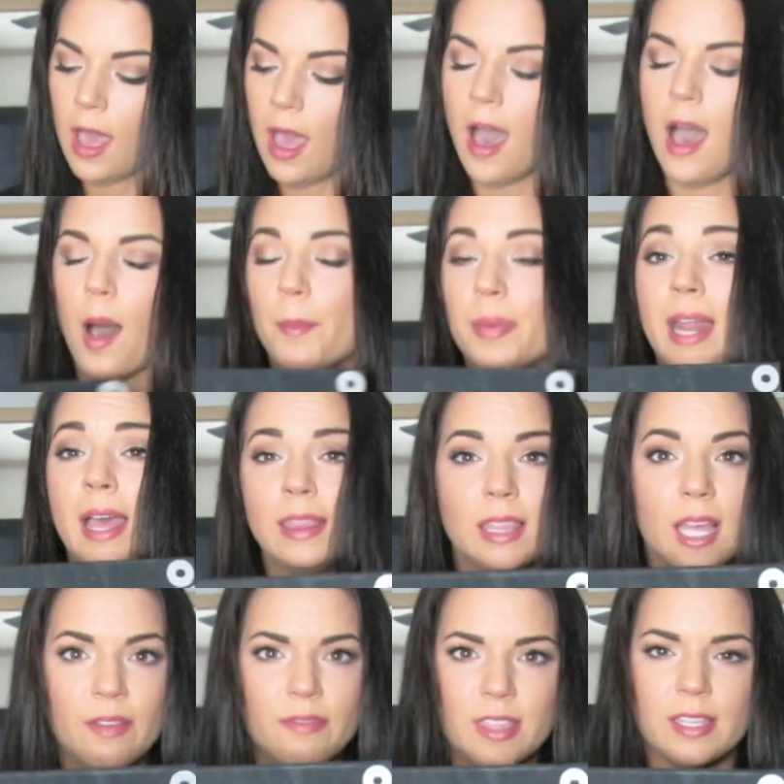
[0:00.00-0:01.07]
But I
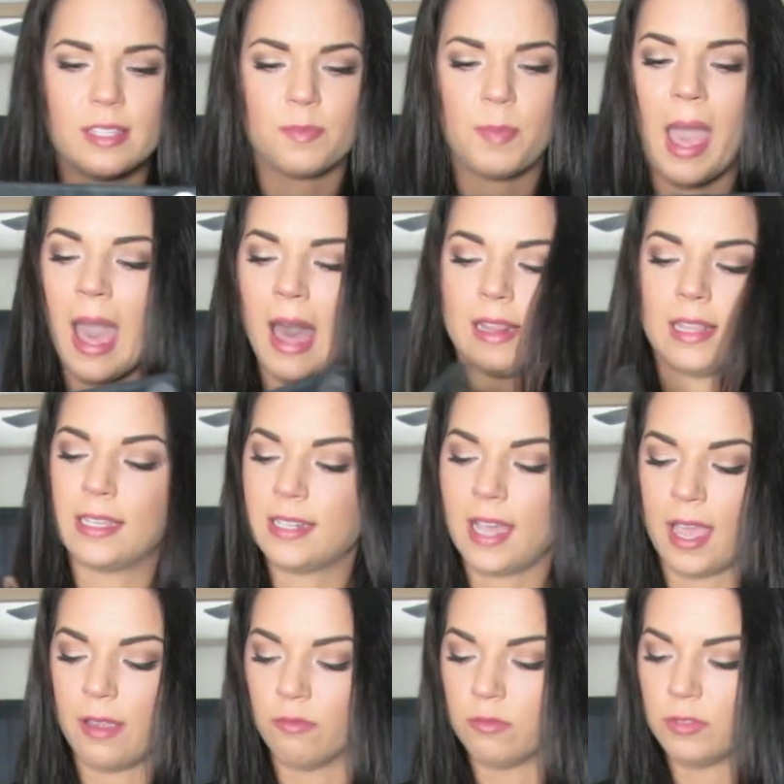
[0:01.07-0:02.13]
love this palette.
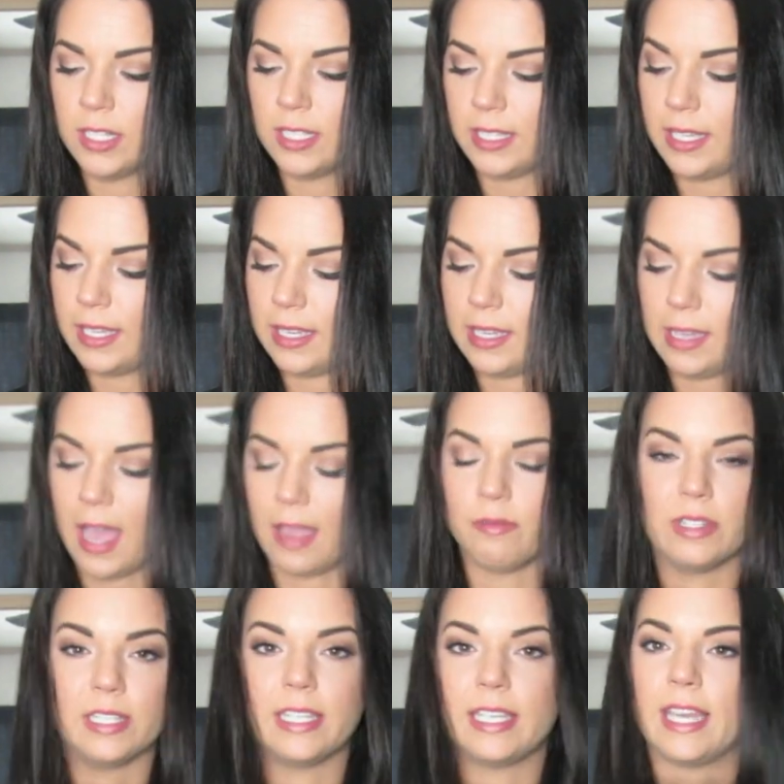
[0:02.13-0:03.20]
I really
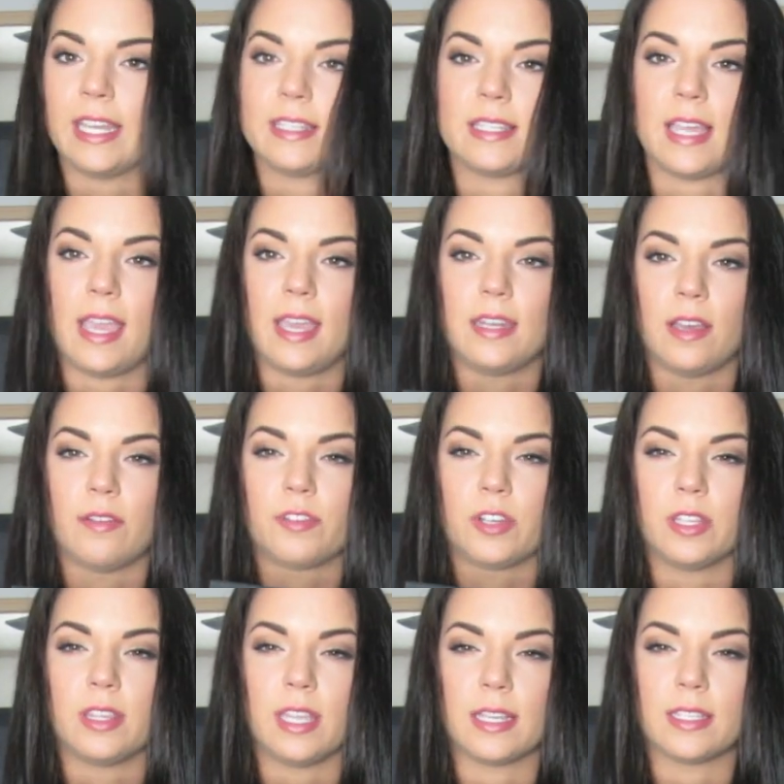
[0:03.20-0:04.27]
can't say enough
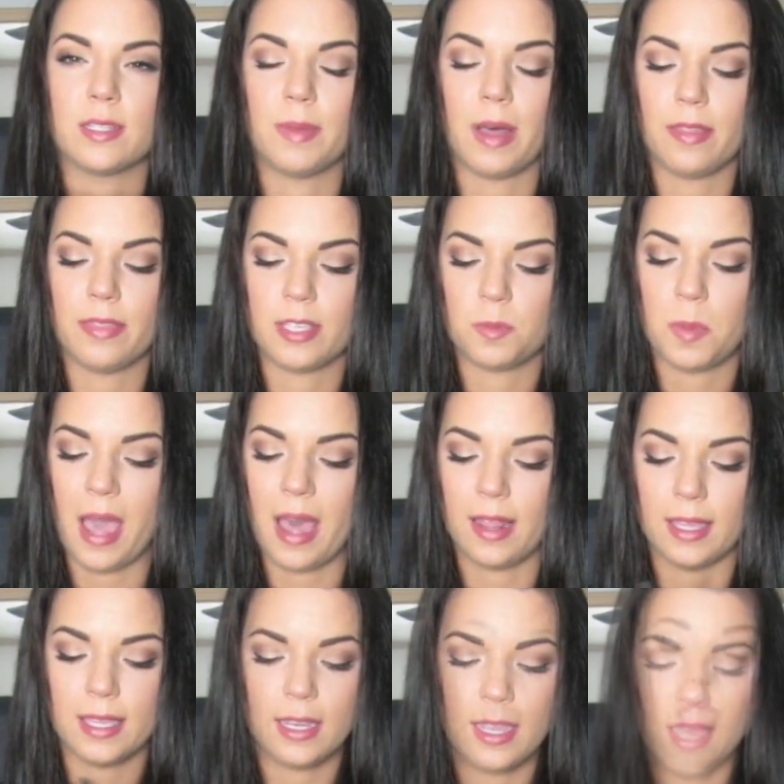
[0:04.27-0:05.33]
good things about this
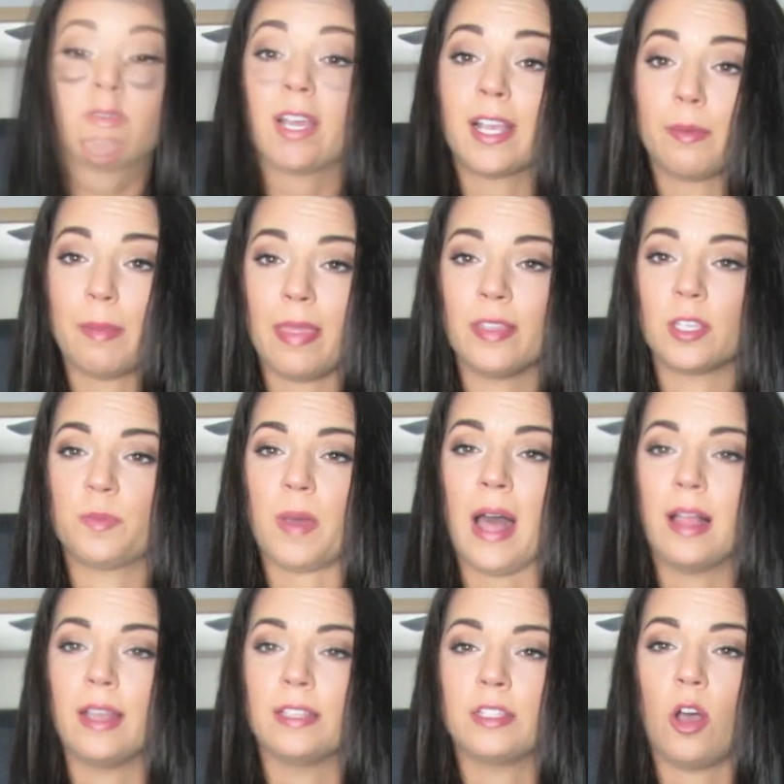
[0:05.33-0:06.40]
palette. I recommend this
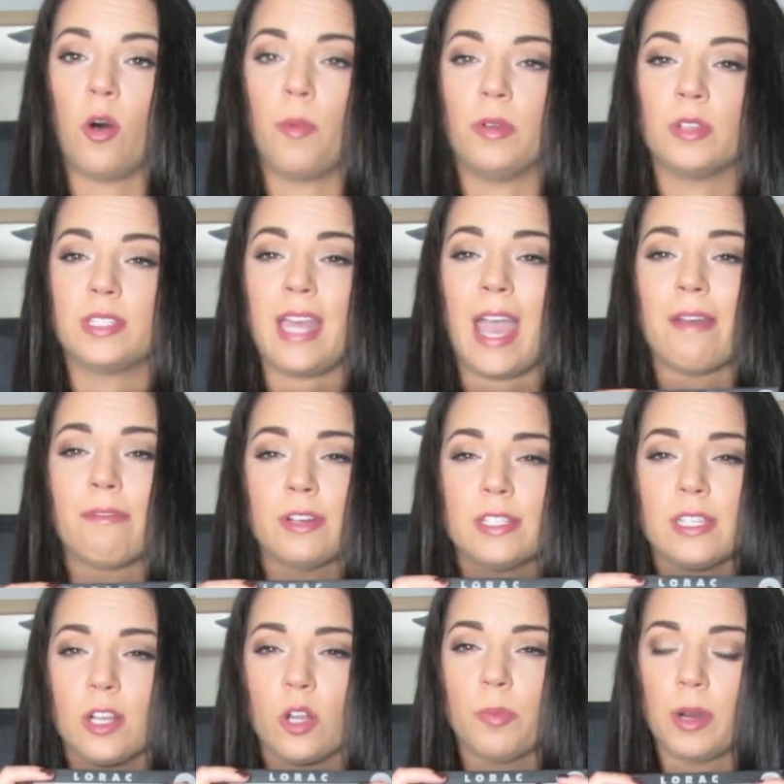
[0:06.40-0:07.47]
palette to almost every
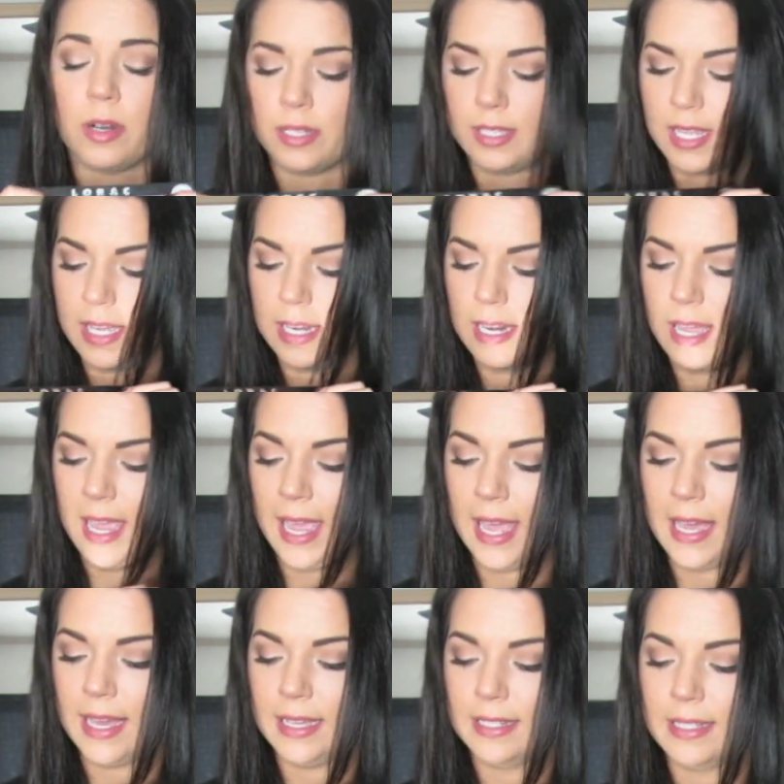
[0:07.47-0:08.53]
single person,
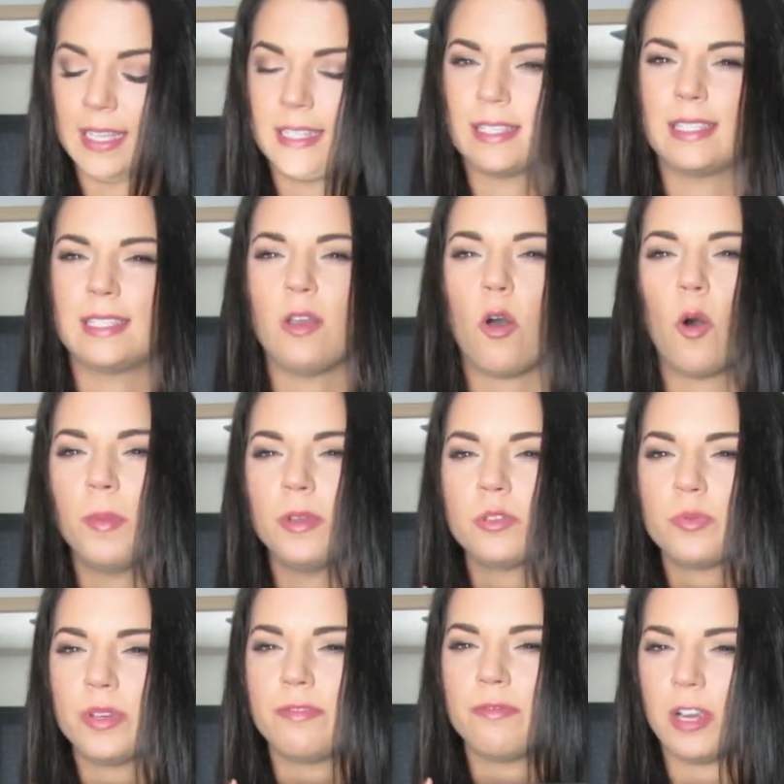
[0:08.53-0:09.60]
and it's
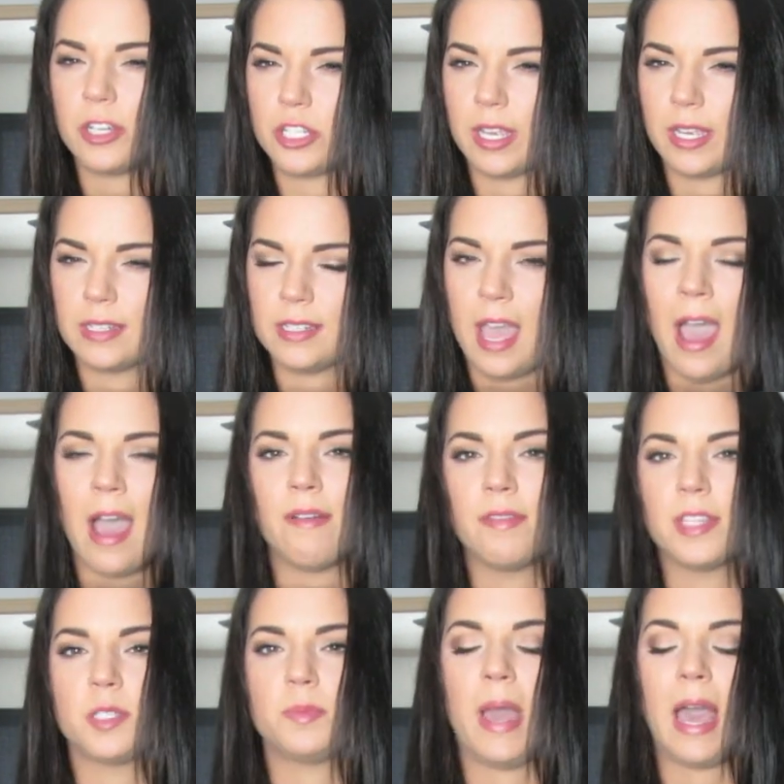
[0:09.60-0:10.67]
almost refreshing to have
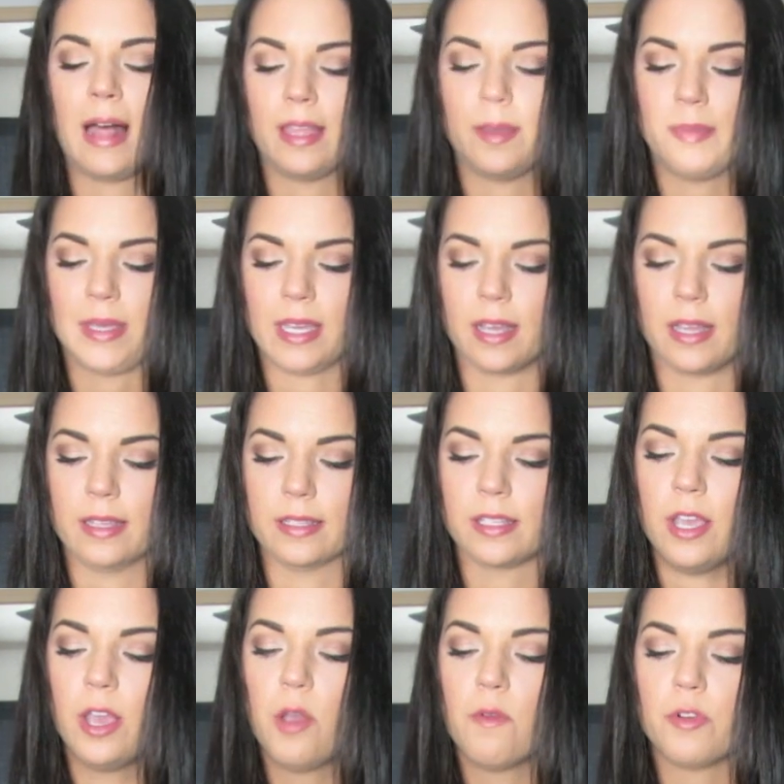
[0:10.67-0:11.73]
this palette because
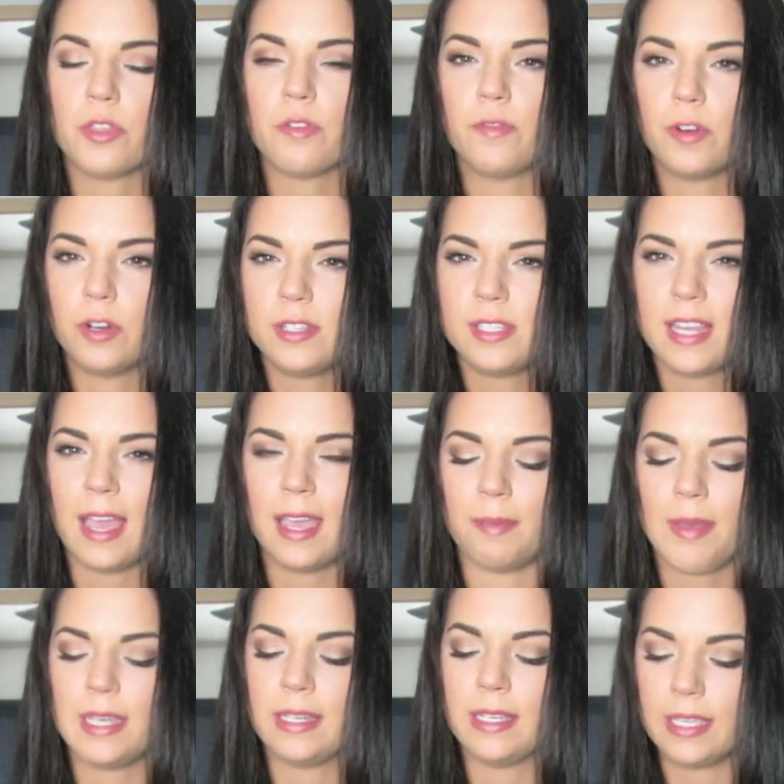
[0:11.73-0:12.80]
for the first time
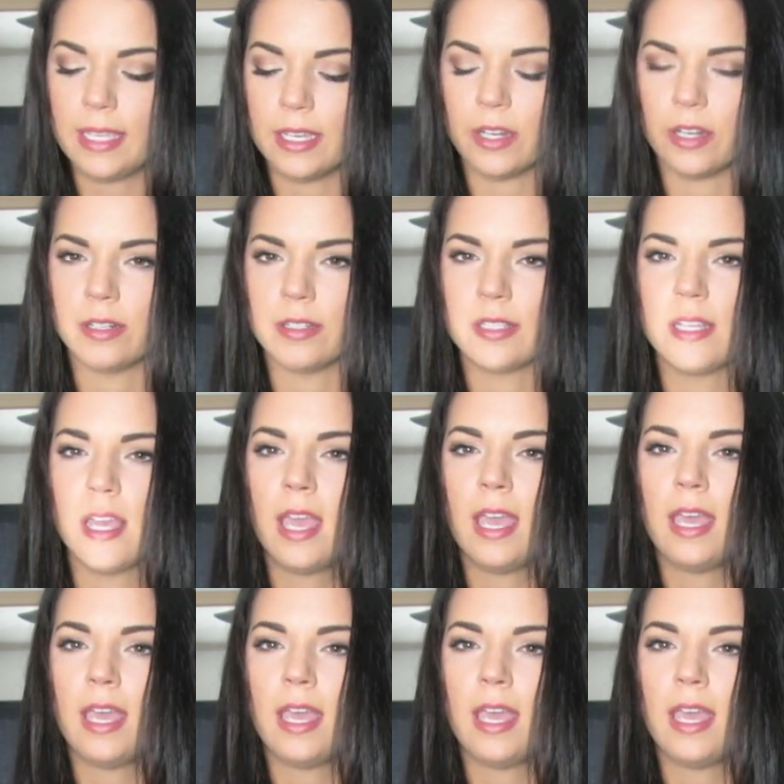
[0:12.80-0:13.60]
in years,